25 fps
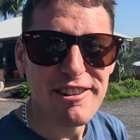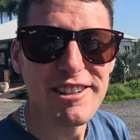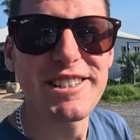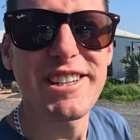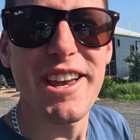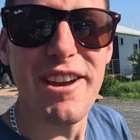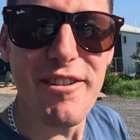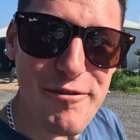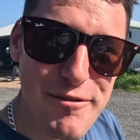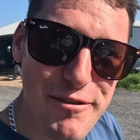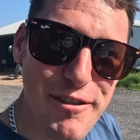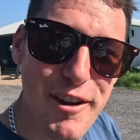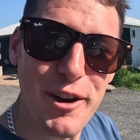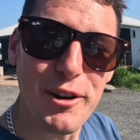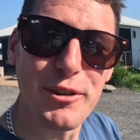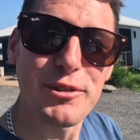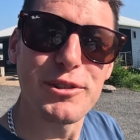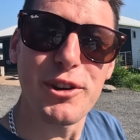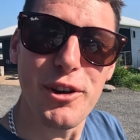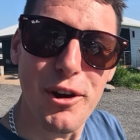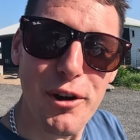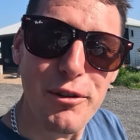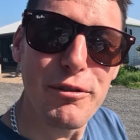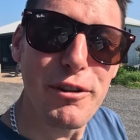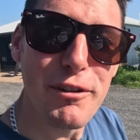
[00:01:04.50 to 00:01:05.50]
at
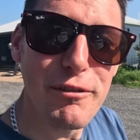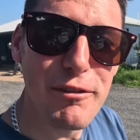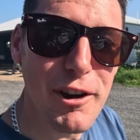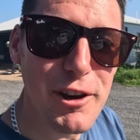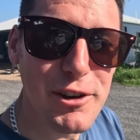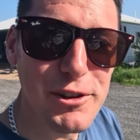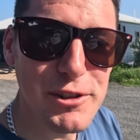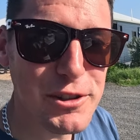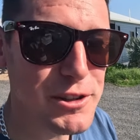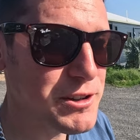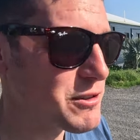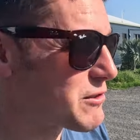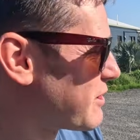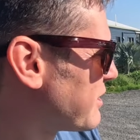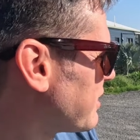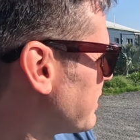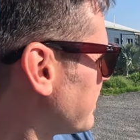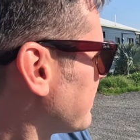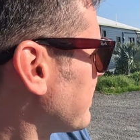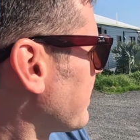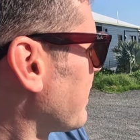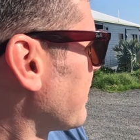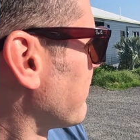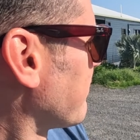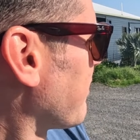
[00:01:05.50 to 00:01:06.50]
Zentveld's Coffee
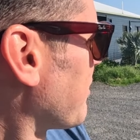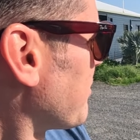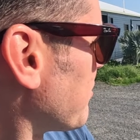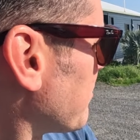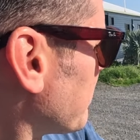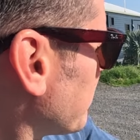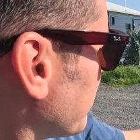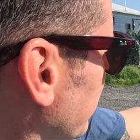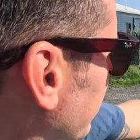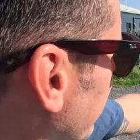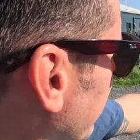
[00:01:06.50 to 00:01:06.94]
Roastery, they grow all